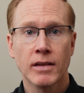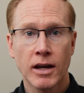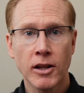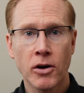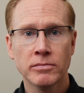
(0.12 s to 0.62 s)

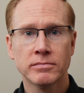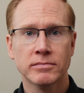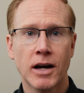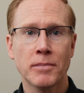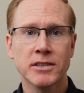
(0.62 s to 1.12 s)
Hello,
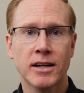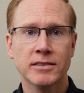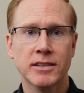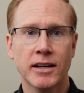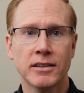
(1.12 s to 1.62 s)
I'm Scott
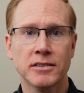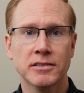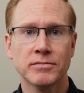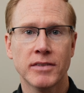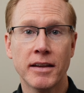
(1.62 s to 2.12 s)
Stiles,
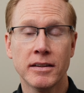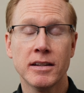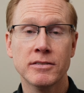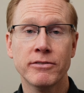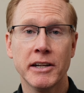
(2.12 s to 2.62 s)
and in
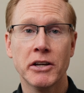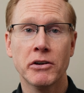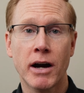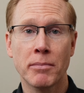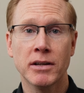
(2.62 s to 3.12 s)
this video
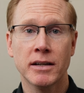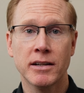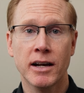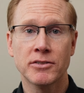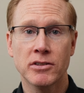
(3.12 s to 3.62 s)
I plan to
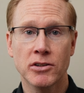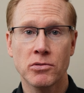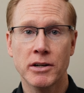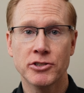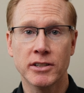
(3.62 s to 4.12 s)
answer the
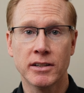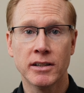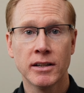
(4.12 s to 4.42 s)
question,